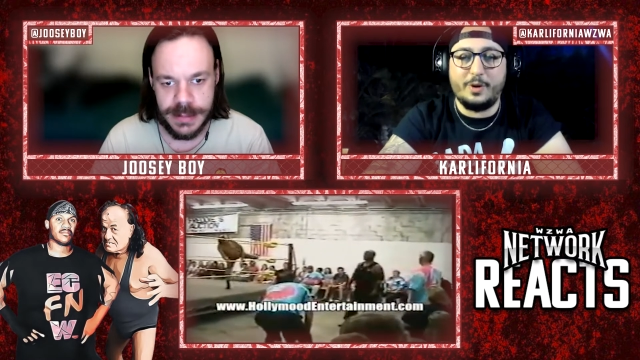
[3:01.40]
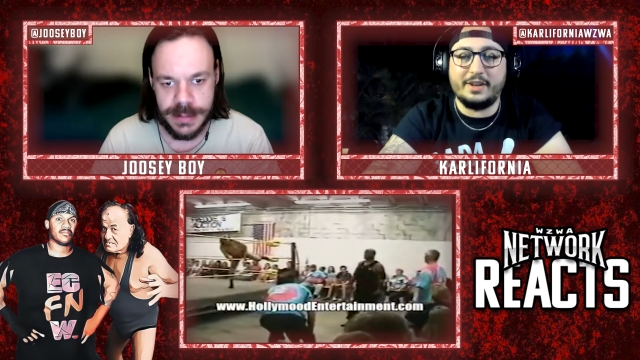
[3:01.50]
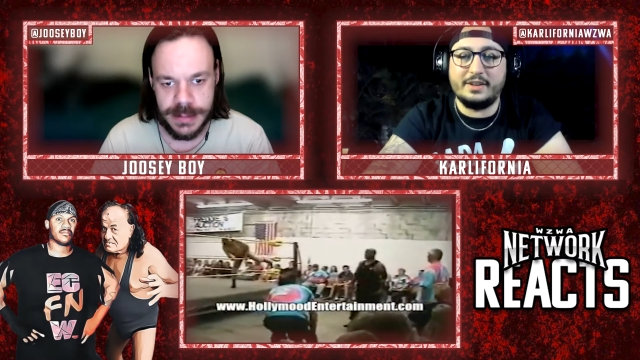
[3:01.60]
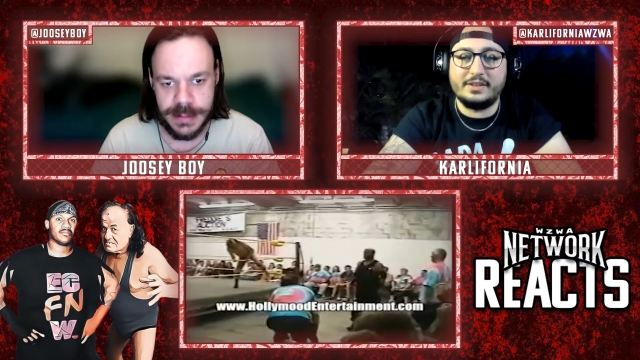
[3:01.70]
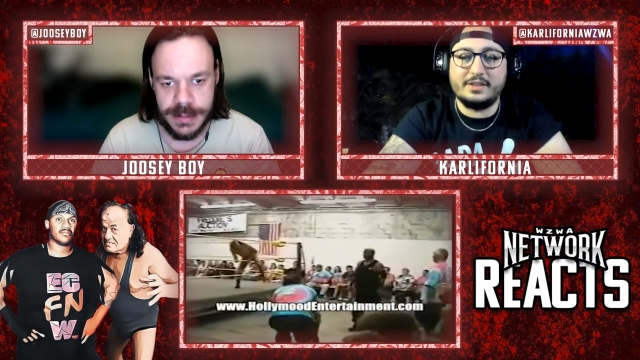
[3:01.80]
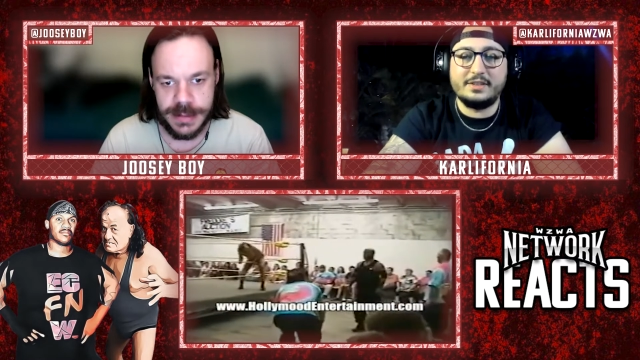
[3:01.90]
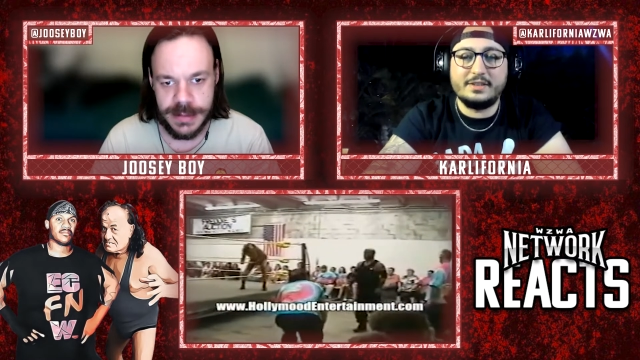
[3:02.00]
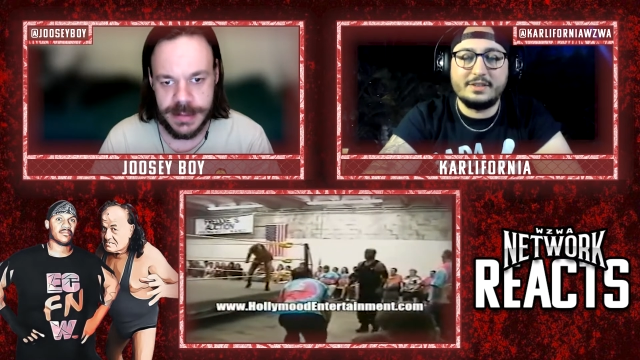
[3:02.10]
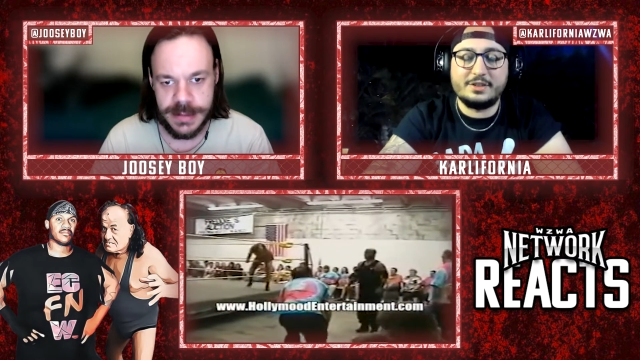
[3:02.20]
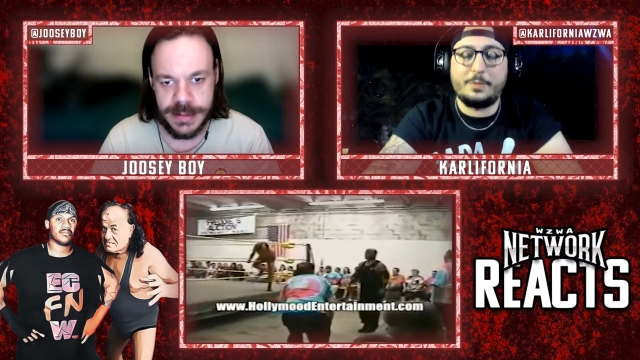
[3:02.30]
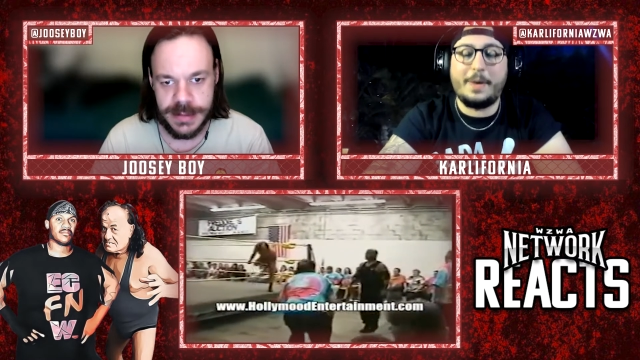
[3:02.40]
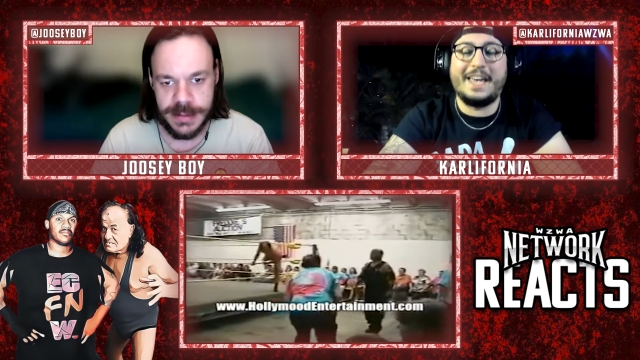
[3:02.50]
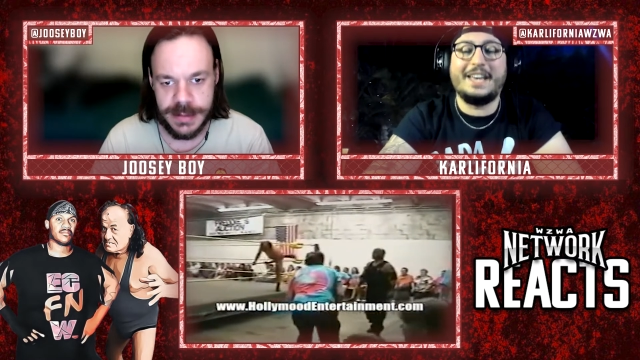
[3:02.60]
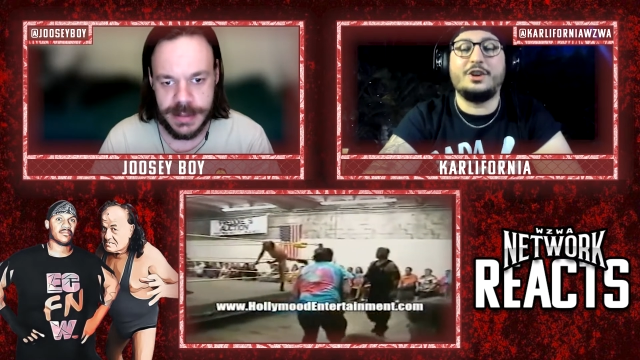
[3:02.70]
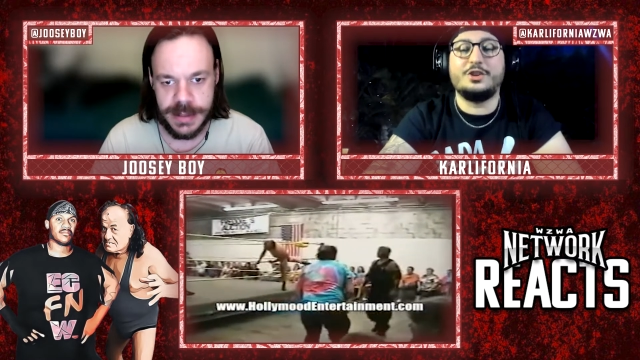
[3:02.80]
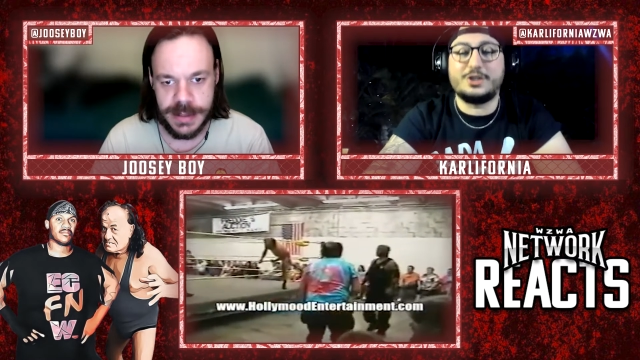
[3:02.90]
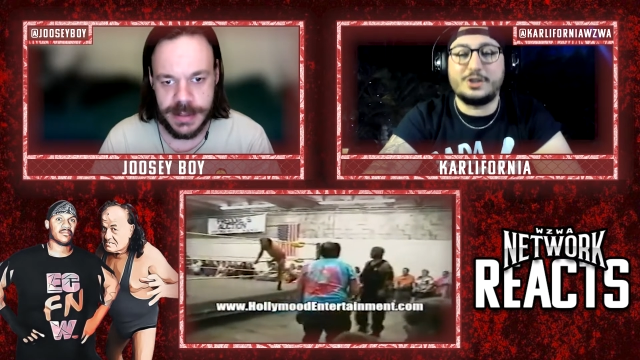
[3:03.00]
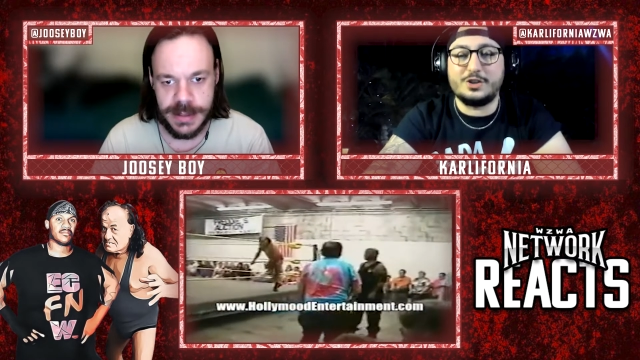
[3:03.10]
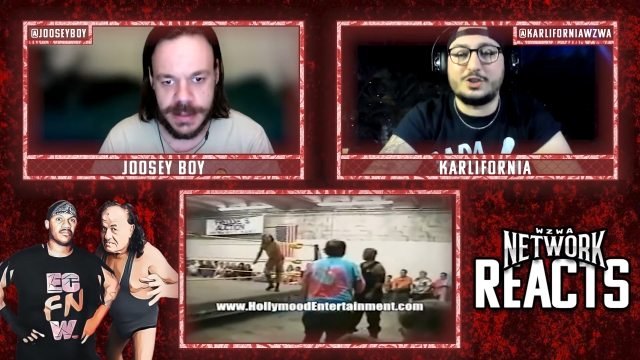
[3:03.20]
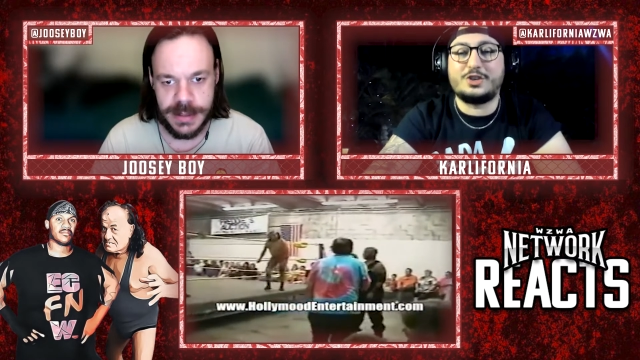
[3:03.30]
Speaker 1: point. Stop hanging on
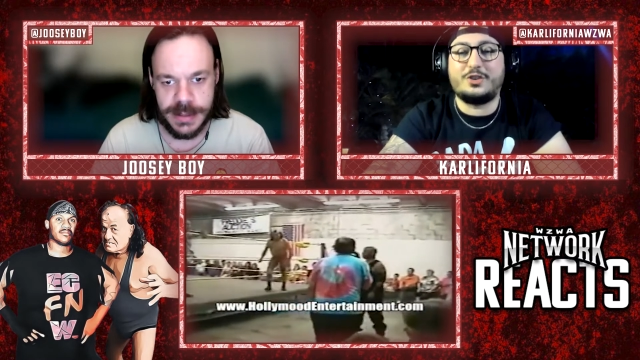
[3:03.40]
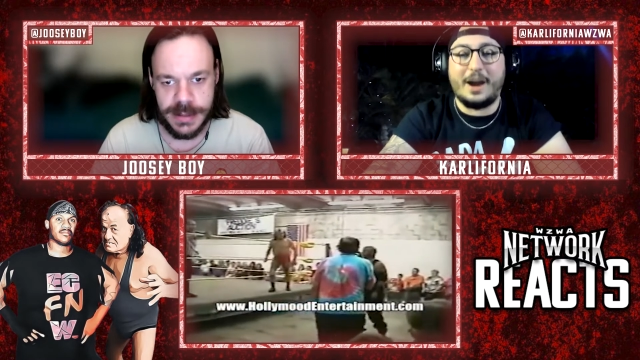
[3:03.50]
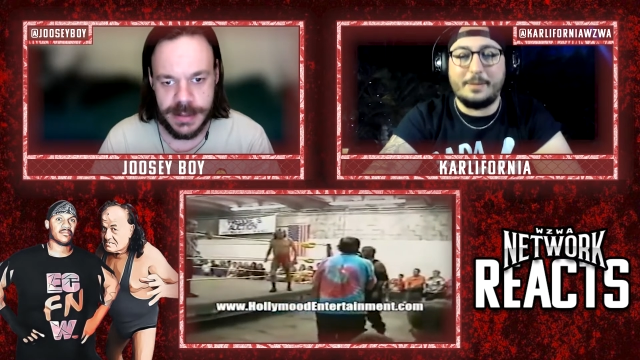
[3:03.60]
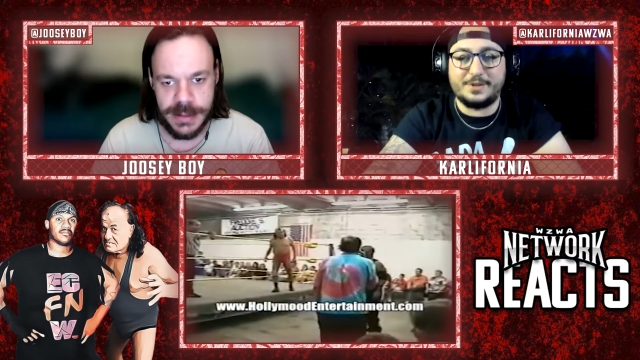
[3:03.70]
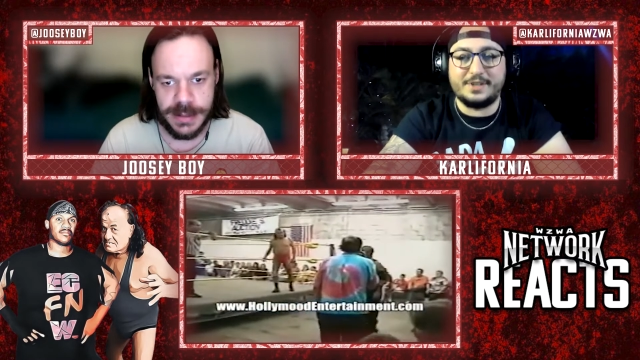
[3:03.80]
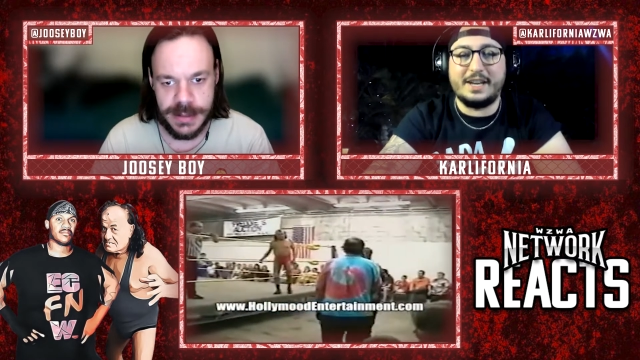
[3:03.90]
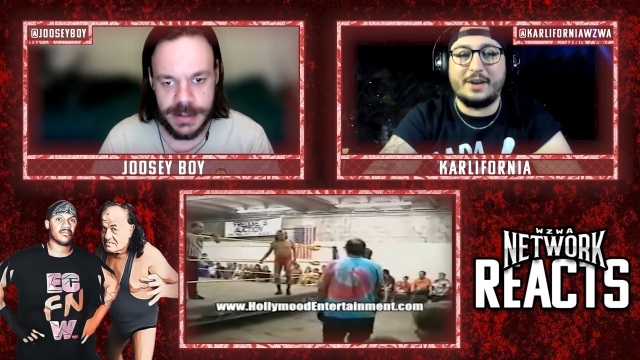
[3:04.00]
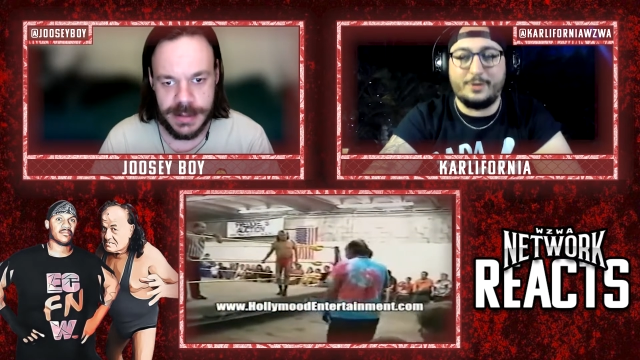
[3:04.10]
to those scraps and